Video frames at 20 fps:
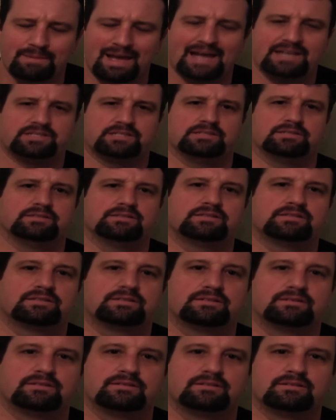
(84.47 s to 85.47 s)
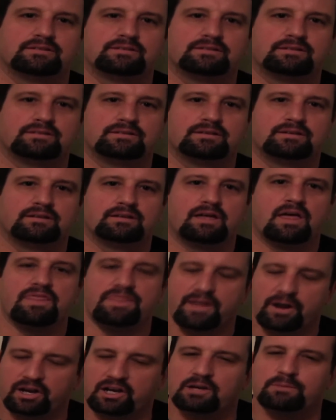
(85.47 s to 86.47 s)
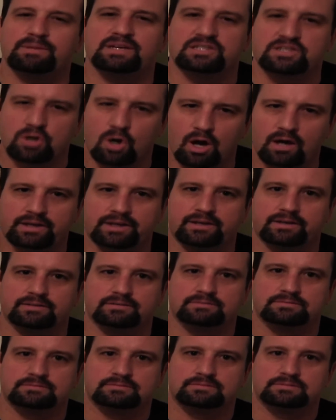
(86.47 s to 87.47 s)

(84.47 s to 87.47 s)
matches, they're going to be talking